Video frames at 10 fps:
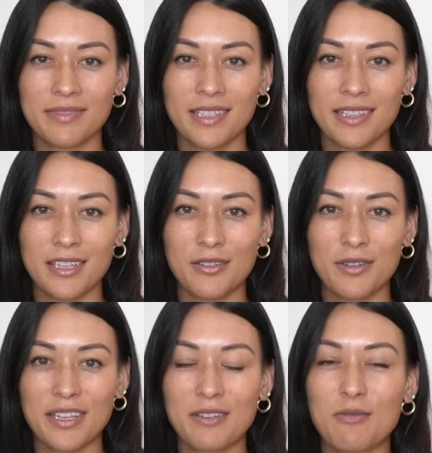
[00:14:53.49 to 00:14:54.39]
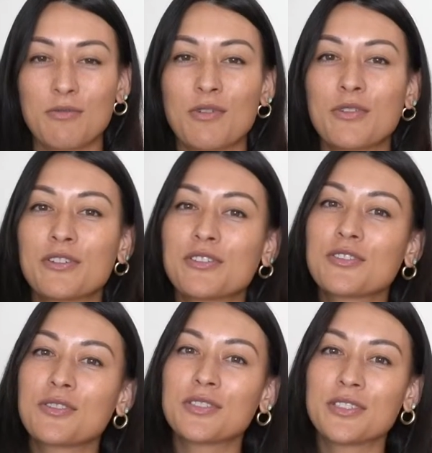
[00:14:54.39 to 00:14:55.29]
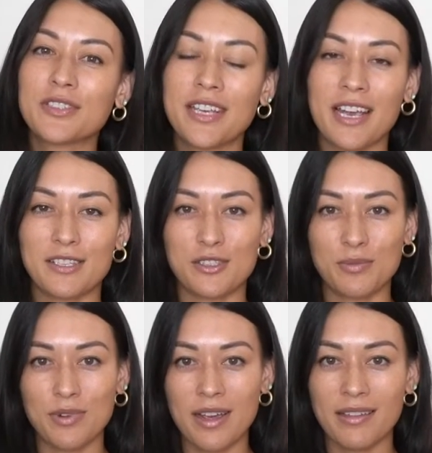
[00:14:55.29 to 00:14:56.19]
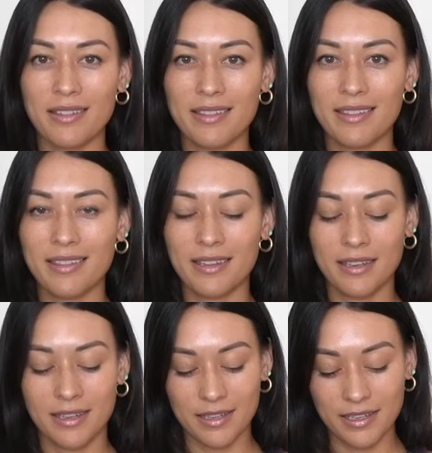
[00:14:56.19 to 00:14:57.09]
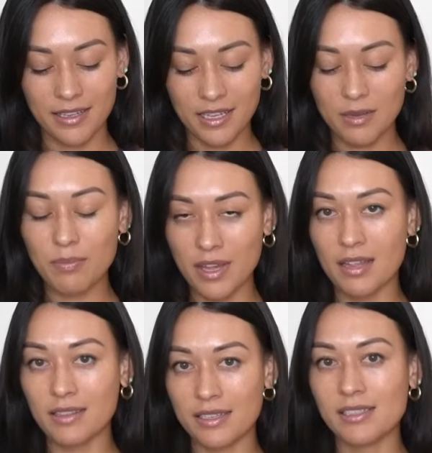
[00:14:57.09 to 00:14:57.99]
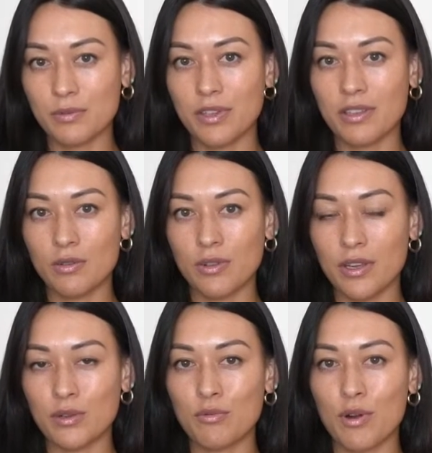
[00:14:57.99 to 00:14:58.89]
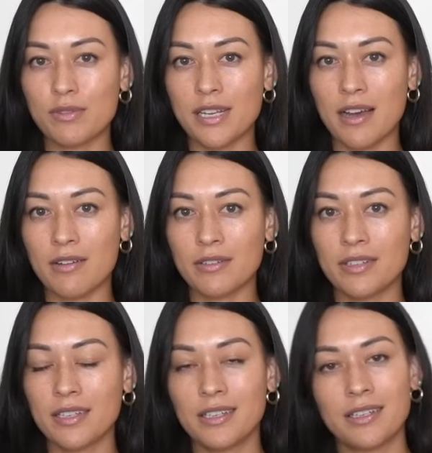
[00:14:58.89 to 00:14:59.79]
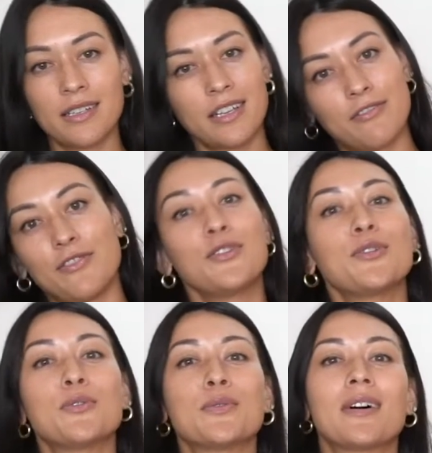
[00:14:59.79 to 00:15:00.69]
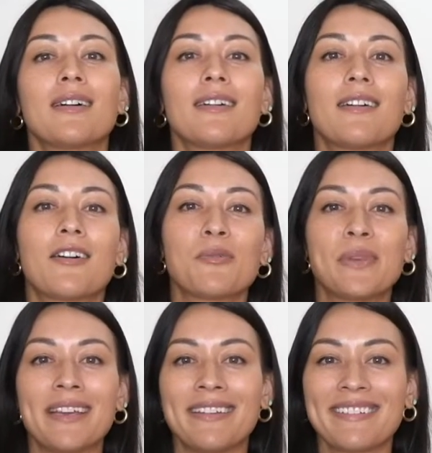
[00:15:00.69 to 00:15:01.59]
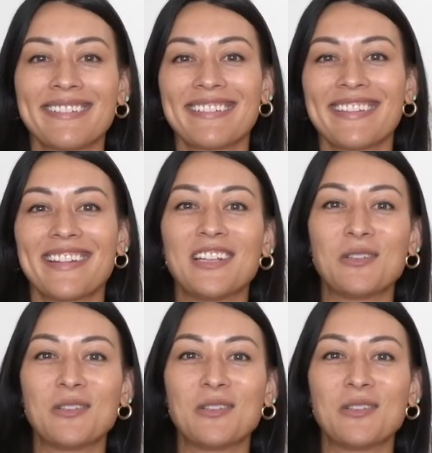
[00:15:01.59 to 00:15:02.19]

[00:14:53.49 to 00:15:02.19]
And then you can roll your shoulders, catch your breath. Keep that list with you that you wrote down. If you are me, then